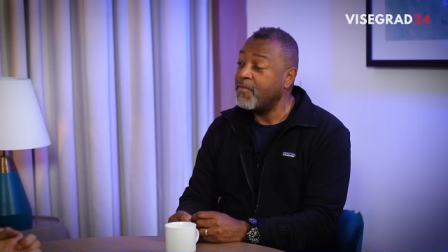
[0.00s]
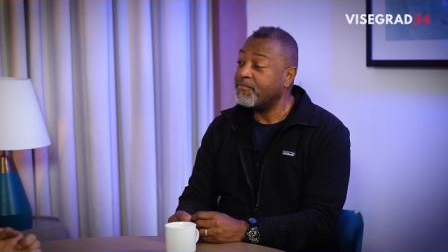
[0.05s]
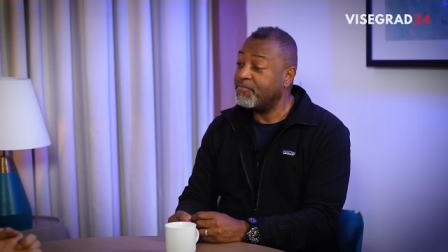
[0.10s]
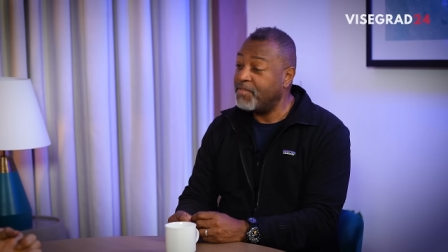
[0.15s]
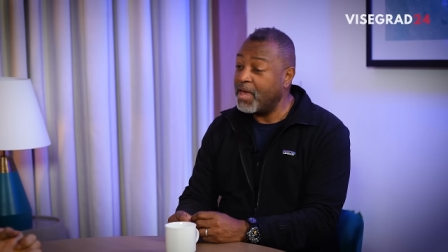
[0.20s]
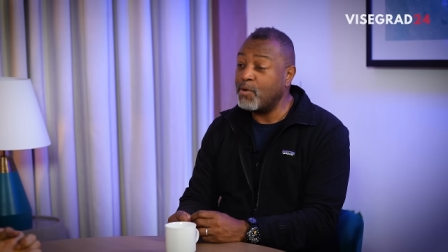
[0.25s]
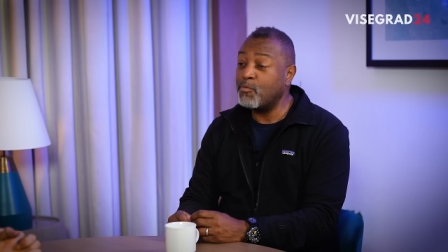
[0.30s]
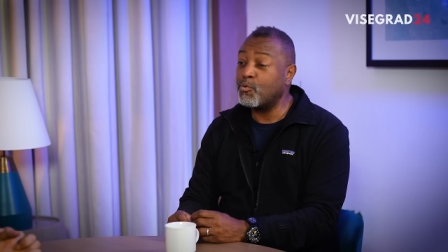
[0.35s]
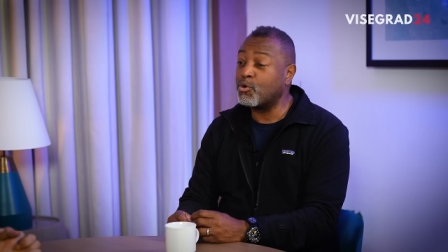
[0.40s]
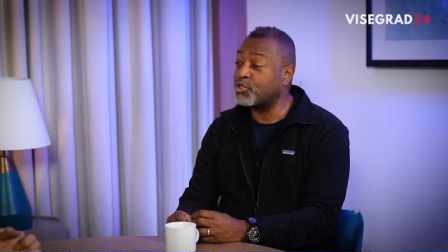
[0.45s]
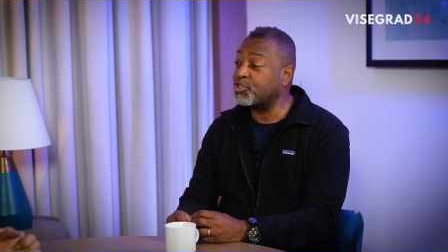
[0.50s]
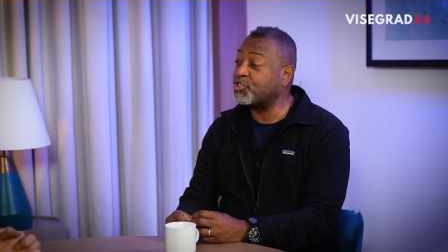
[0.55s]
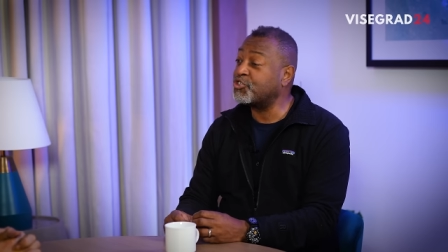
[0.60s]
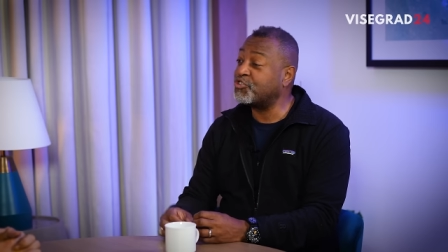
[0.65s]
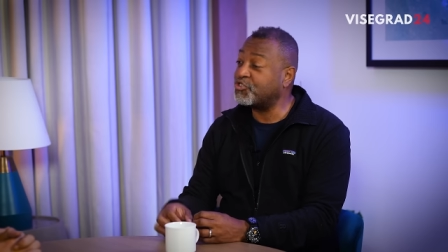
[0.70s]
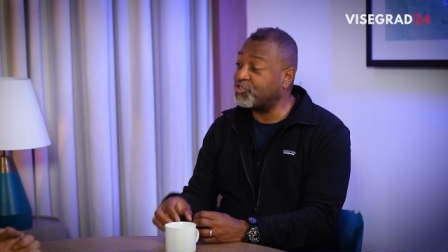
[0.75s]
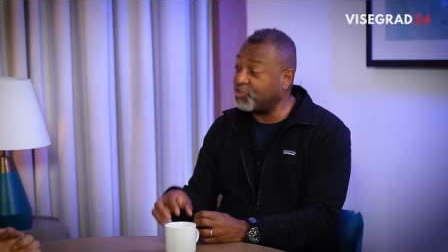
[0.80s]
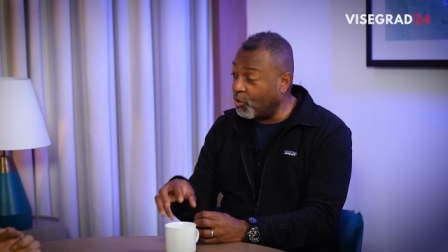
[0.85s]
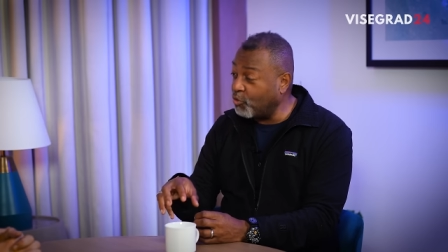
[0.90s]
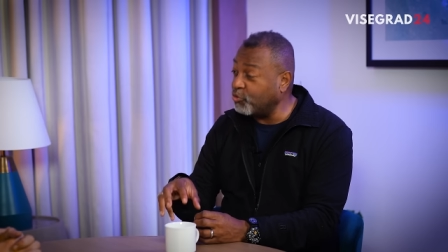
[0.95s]
they were
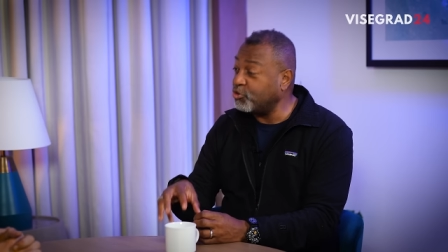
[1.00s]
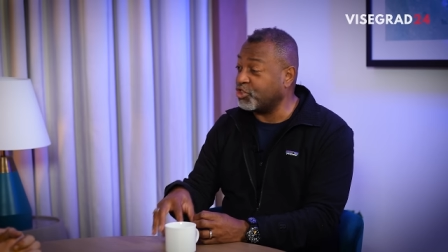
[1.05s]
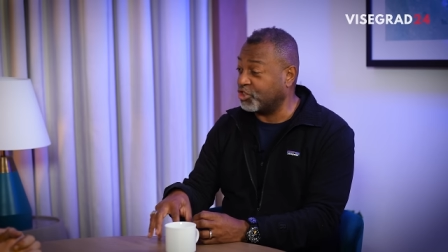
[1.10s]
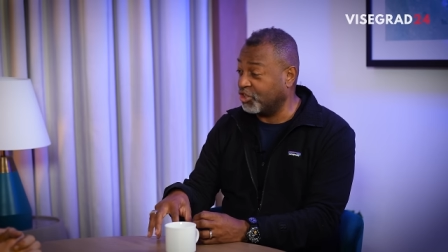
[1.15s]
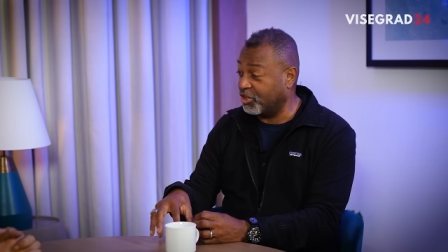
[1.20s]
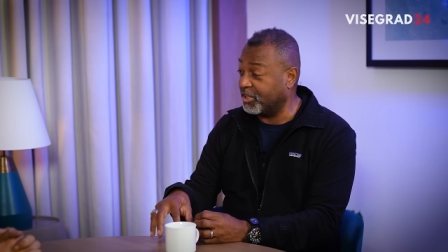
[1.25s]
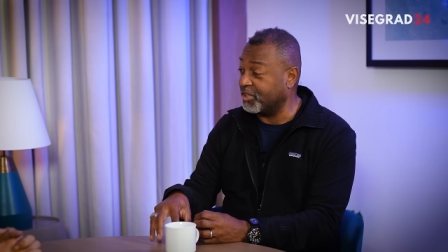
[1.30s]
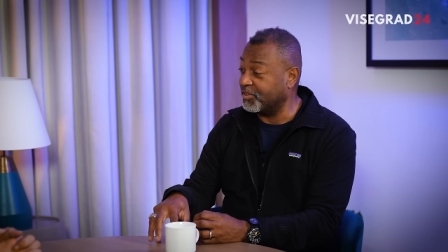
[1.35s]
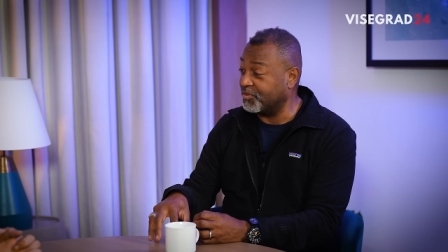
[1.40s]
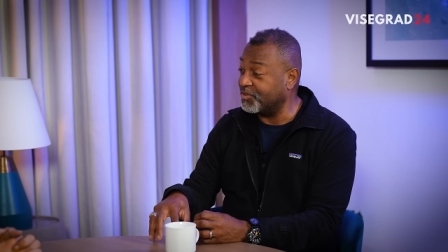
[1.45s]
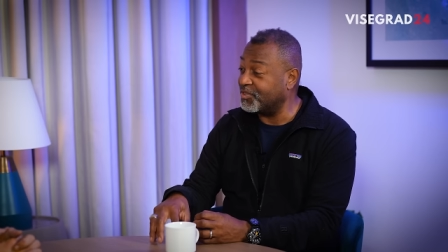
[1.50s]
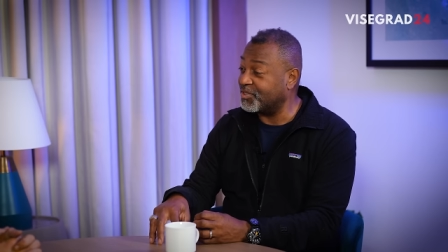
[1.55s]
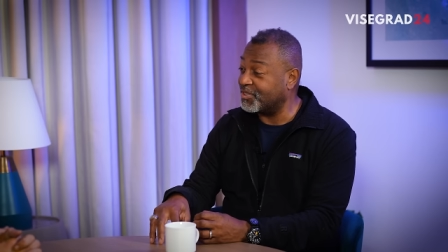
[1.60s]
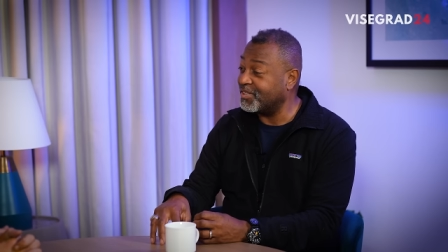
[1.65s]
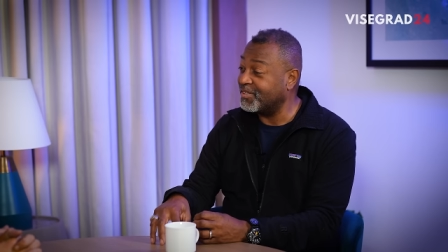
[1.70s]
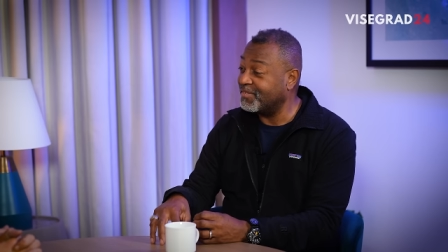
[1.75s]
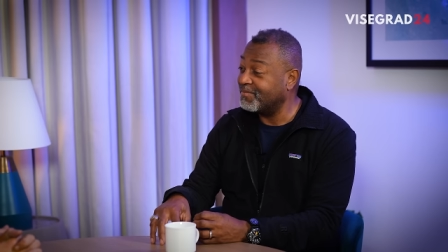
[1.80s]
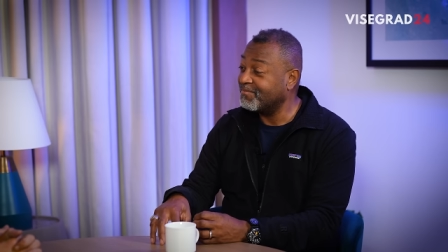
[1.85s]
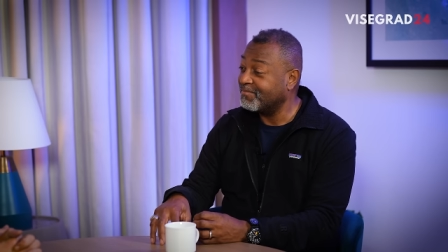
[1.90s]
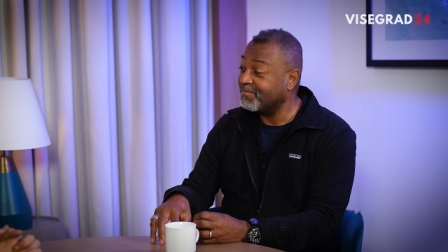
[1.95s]

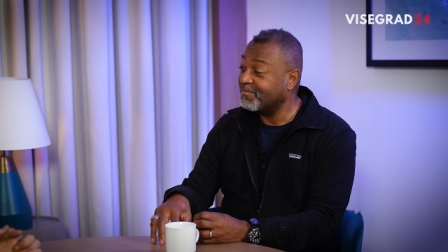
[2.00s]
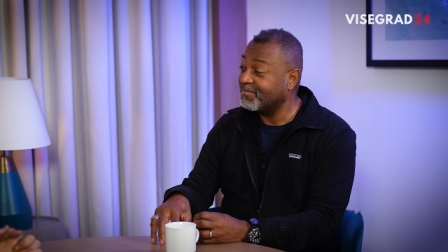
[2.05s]
socialist mm.